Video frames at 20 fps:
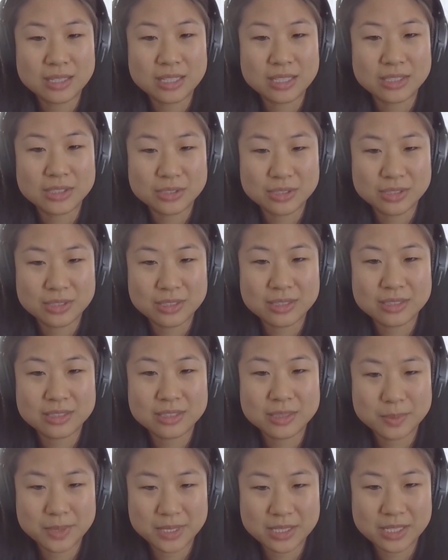it took
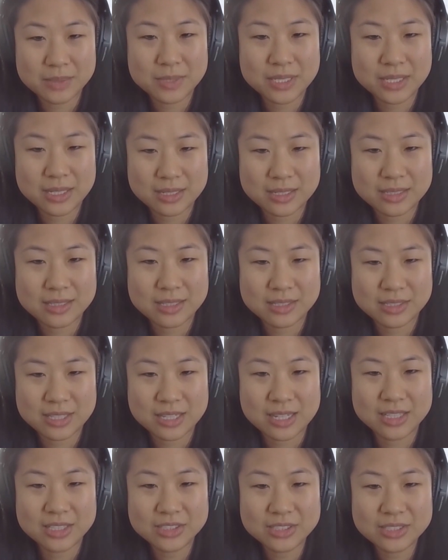to become an
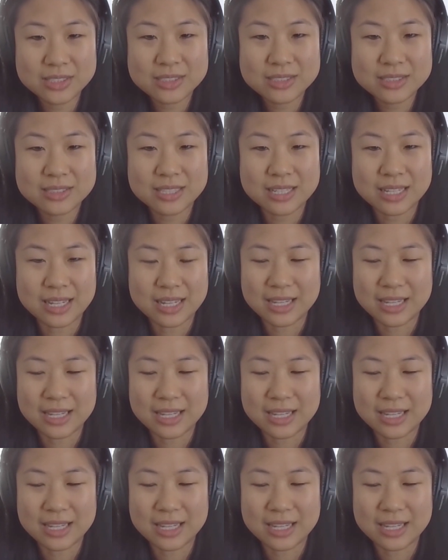anesthesiologist,